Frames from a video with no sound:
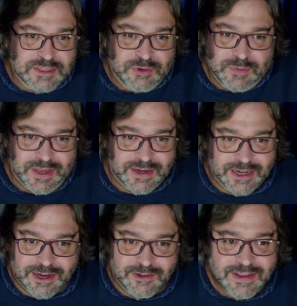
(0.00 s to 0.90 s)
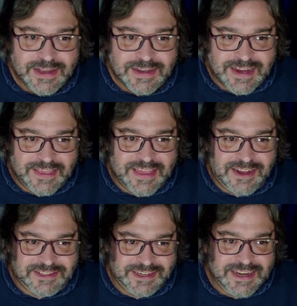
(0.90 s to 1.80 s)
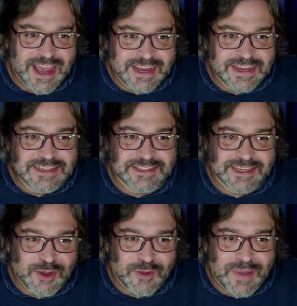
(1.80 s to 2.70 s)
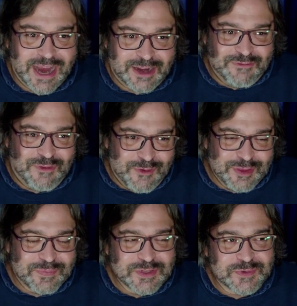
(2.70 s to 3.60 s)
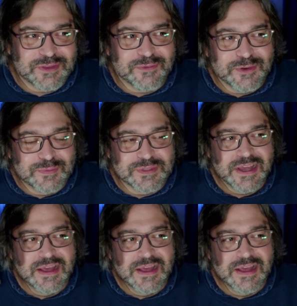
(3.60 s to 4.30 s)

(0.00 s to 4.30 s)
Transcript: it would have been 10,000 a day easy going back and forth between the rooms.